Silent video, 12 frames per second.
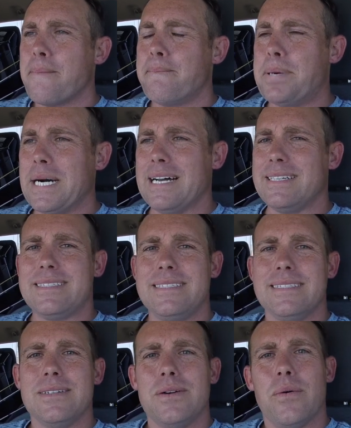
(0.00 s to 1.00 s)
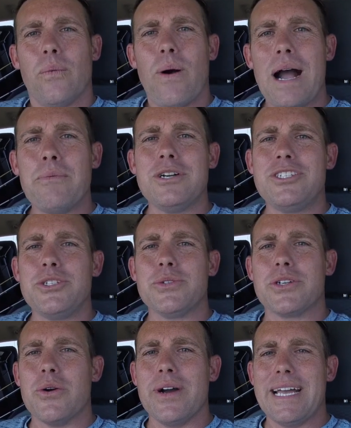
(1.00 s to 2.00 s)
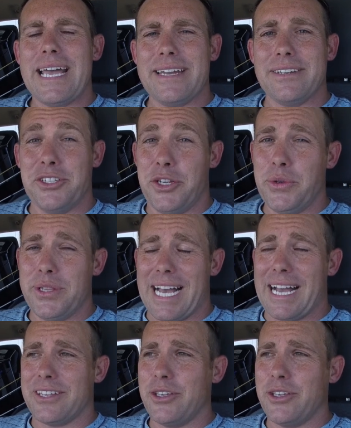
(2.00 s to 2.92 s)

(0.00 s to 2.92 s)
But why would you go ahead and do that?